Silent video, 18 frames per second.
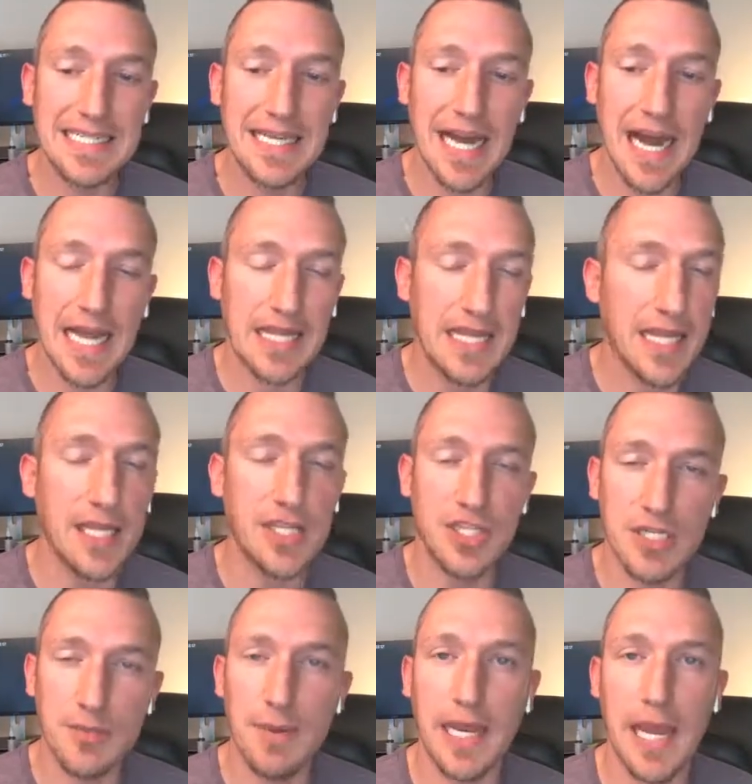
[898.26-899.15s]
I think it's
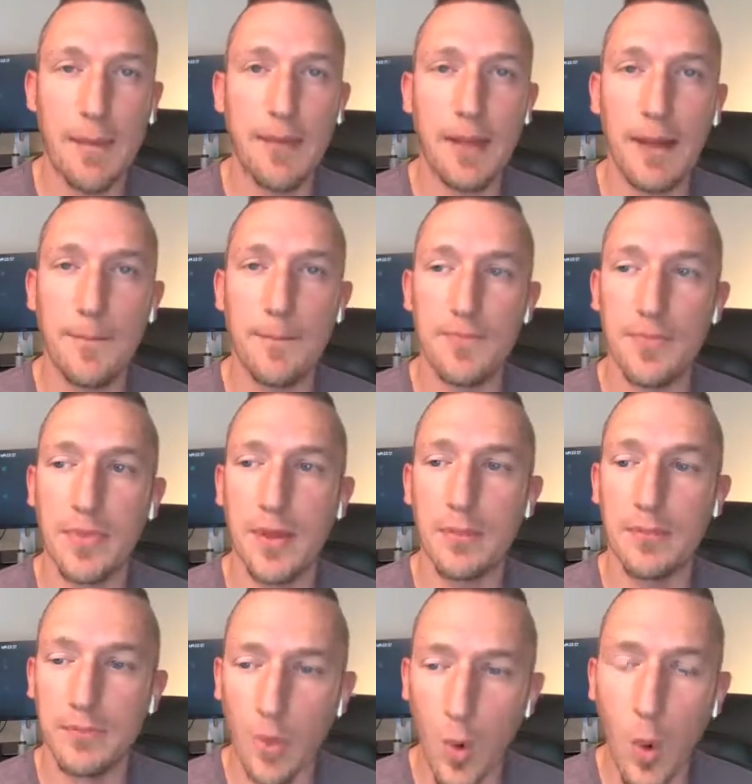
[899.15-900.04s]
just becoming
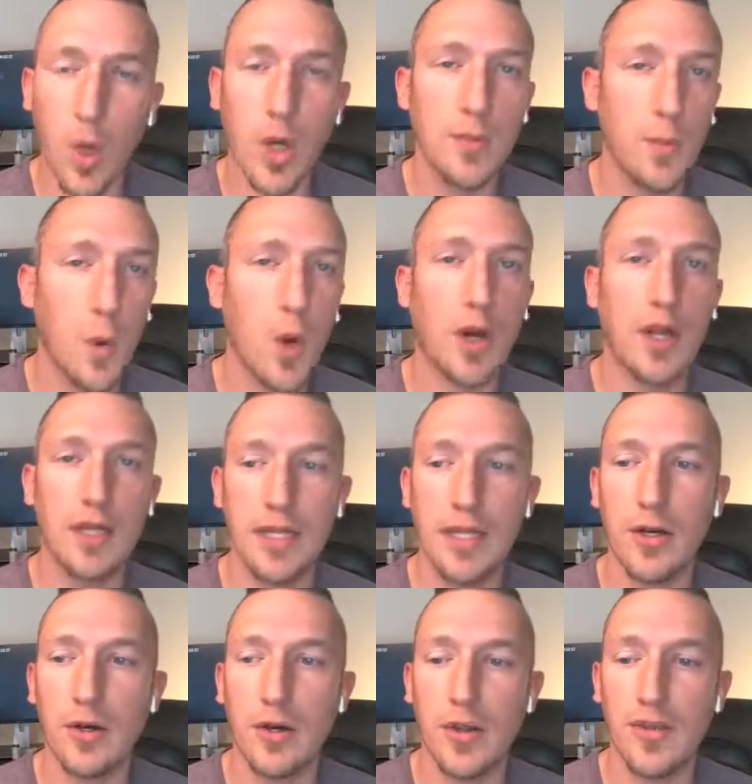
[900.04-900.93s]
more and more
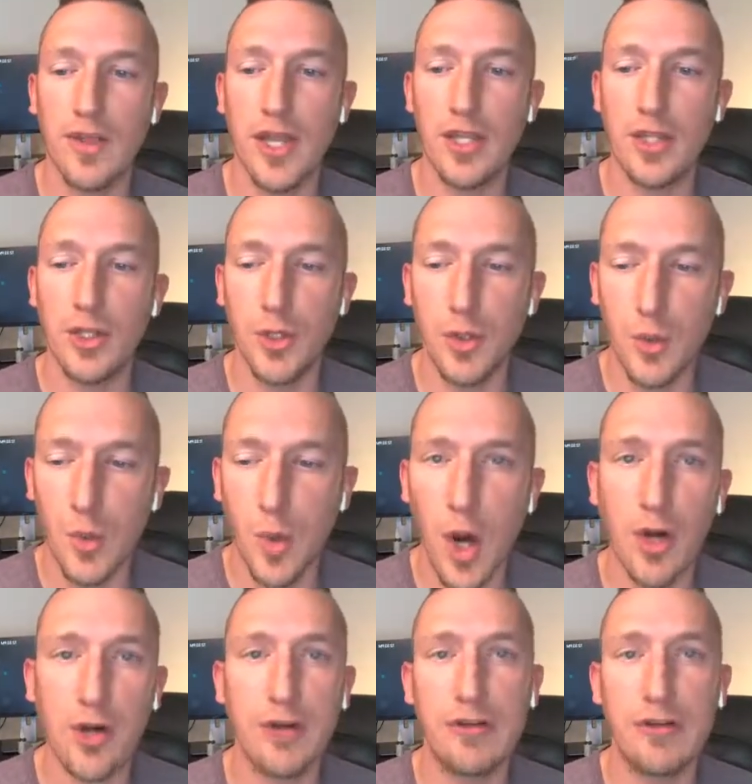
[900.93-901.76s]
clear that you are